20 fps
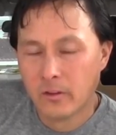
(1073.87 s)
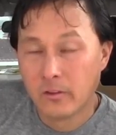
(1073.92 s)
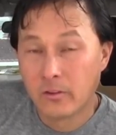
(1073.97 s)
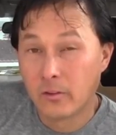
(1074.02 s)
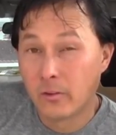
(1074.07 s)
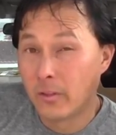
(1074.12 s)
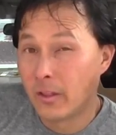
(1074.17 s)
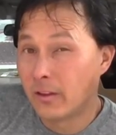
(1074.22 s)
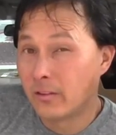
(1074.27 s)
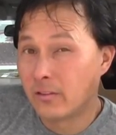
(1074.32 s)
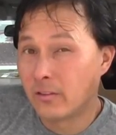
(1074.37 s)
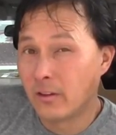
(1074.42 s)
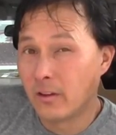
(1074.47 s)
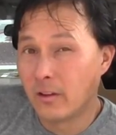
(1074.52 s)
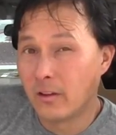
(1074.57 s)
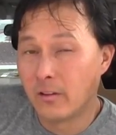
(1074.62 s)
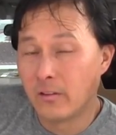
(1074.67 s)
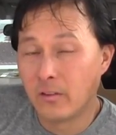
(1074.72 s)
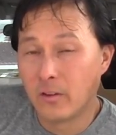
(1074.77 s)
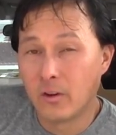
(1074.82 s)
So that's
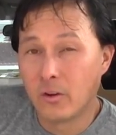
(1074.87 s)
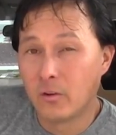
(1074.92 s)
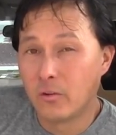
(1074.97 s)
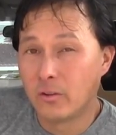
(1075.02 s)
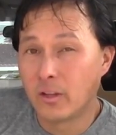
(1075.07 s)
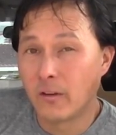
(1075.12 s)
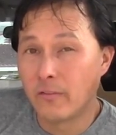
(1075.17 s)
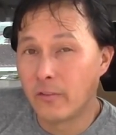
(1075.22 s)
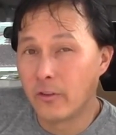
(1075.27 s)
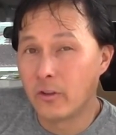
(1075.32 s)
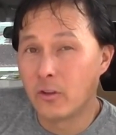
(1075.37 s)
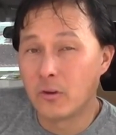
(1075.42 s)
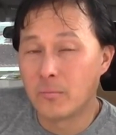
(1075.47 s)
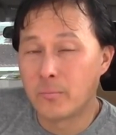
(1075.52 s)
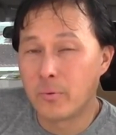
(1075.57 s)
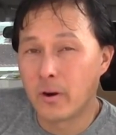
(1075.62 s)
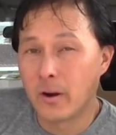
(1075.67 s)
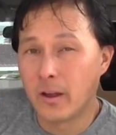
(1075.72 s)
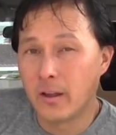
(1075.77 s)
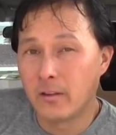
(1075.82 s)
uh, you know, definitely a
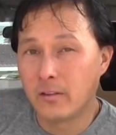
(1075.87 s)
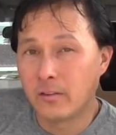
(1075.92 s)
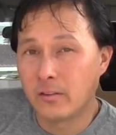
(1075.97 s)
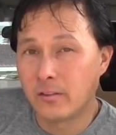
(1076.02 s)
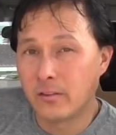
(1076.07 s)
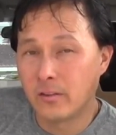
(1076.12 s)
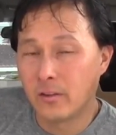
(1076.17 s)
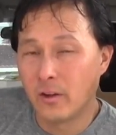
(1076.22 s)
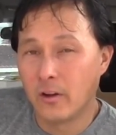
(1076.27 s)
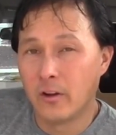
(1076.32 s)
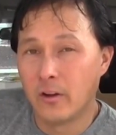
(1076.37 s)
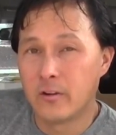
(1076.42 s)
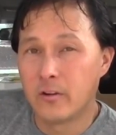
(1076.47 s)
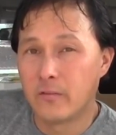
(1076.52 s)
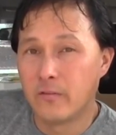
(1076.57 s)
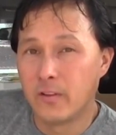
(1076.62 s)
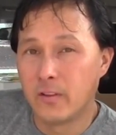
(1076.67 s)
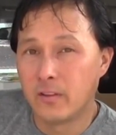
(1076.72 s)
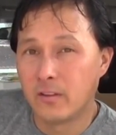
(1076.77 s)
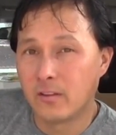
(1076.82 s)
good price,
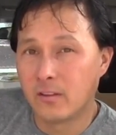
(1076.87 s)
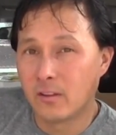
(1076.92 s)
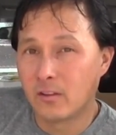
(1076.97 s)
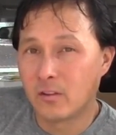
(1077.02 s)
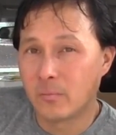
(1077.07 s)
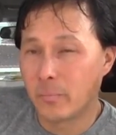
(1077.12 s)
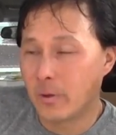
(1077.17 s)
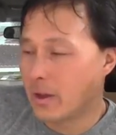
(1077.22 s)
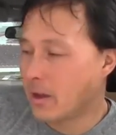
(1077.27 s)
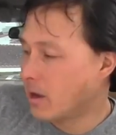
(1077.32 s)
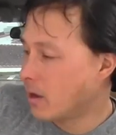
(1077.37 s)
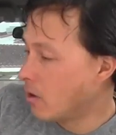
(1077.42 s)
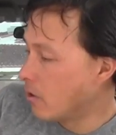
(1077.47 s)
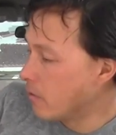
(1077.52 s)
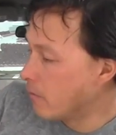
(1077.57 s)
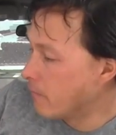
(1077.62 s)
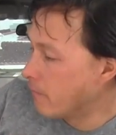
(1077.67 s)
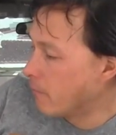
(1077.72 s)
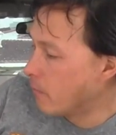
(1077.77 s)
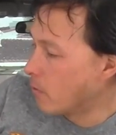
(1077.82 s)
under fifty cents a
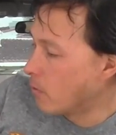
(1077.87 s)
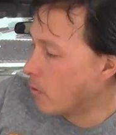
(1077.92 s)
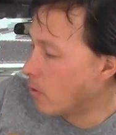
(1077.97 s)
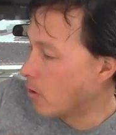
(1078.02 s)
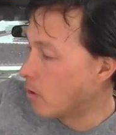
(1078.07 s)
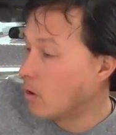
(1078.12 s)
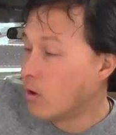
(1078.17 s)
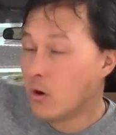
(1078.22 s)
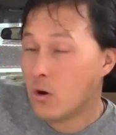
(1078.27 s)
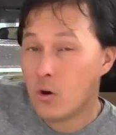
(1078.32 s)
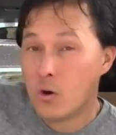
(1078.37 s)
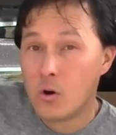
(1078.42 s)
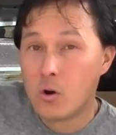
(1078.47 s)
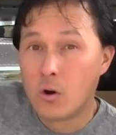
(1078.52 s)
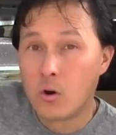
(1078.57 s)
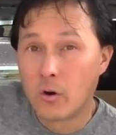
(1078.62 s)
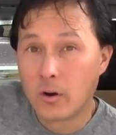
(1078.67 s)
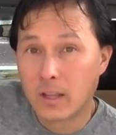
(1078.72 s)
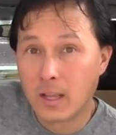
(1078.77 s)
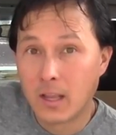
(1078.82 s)
pound for
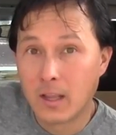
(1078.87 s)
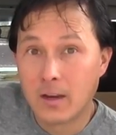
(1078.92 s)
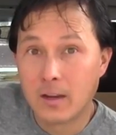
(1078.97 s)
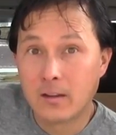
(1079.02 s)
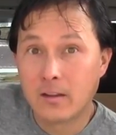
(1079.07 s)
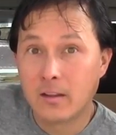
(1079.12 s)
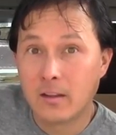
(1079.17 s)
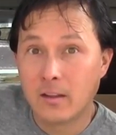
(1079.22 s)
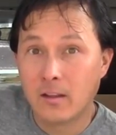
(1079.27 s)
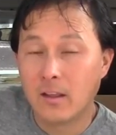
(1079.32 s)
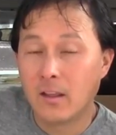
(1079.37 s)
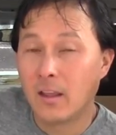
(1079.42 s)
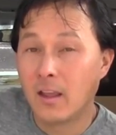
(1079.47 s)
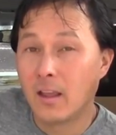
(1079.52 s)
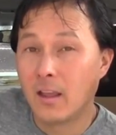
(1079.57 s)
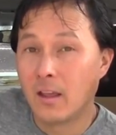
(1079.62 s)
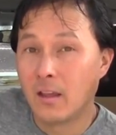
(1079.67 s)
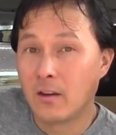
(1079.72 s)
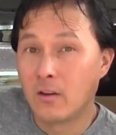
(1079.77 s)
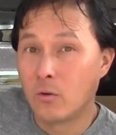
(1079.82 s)
organic
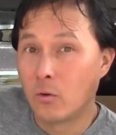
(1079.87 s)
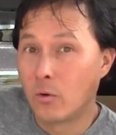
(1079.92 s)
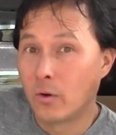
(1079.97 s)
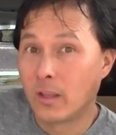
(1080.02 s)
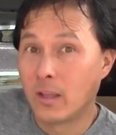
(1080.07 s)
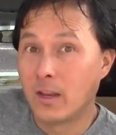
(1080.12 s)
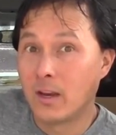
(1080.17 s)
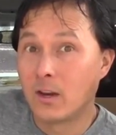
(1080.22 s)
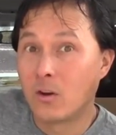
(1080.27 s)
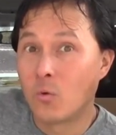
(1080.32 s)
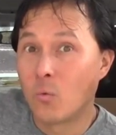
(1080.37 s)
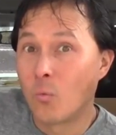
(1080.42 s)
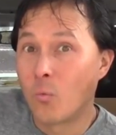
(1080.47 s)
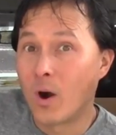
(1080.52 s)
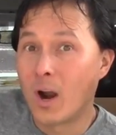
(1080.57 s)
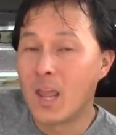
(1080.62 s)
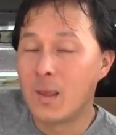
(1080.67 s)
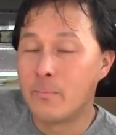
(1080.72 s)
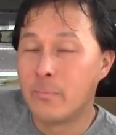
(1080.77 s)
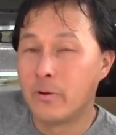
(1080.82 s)
and organic
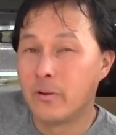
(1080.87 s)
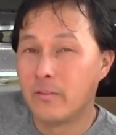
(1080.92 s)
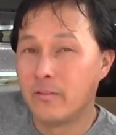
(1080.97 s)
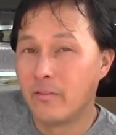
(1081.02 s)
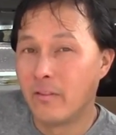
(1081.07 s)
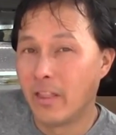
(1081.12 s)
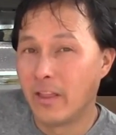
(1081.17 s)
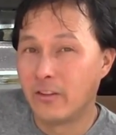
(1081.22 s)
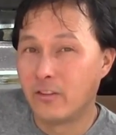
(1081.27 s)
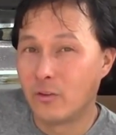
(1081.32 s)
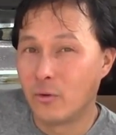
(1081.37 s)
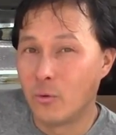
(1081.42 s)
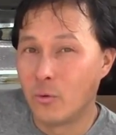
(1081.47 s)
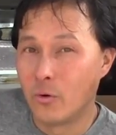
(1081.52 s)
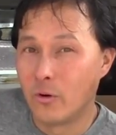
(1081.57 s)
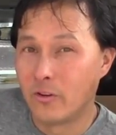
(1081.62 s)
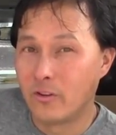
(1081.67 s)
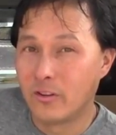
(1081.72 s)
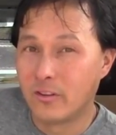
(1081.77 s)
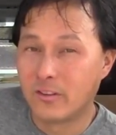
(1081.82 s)
ripe Valencia
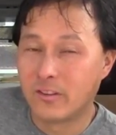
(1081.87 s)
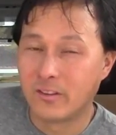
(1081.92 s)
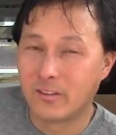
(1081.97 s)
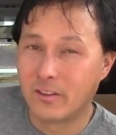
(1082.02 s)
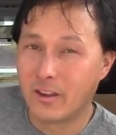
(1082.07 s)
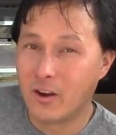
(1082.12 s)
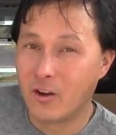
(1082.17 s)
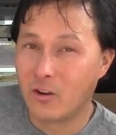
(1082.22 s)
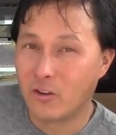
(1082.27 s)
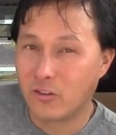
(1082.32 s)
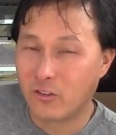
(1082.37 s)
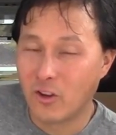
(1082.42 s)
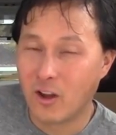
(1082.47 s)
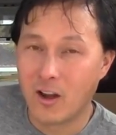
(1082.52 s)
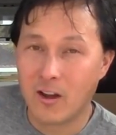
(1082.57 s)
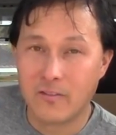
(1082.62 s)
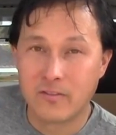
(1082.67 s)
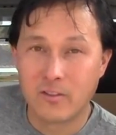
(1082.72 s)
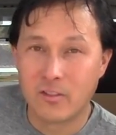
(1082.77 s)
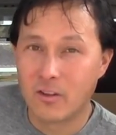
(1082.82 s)
oranges, because they are
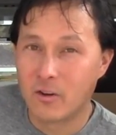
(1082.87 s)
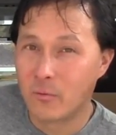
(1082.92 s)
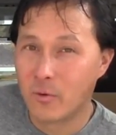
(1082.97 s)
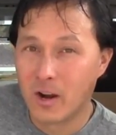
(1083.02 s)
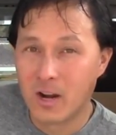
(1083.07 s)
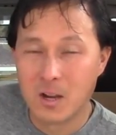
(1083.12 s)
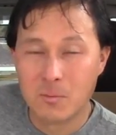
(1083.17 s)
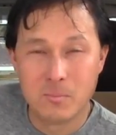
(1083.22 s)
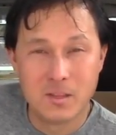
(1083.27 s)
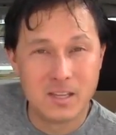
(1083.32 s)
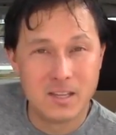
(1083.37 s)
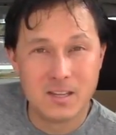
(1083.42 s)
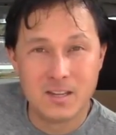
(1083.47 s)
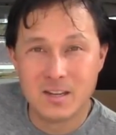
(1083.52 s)
soft and they're ready to be